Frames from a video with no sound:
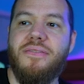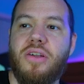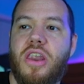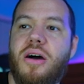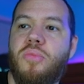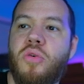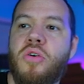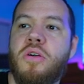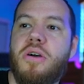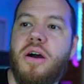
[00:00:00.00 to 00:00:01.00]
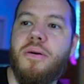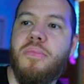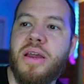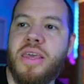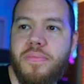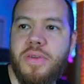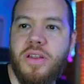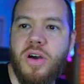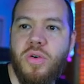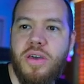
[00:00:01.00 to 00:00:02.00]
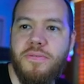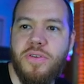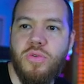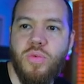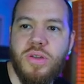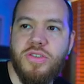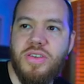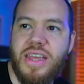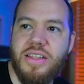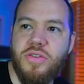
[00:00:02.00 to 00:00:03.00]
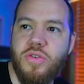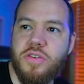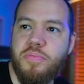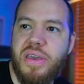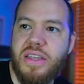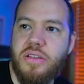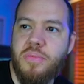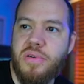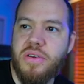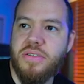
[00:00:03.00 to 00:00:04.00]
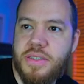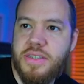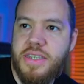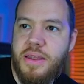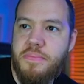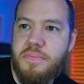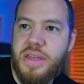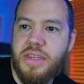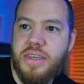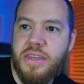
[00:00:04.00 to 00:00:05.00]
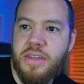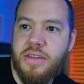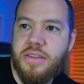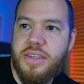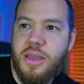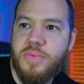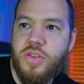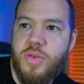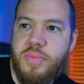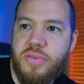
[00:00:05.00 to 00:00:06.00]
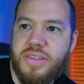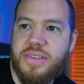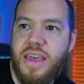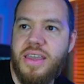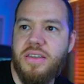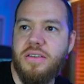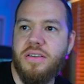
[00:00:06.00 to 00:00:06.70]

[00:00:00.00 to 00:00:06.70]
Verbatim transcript: a lot more money, you know, once you get into those big numbers, 10 million times 3%,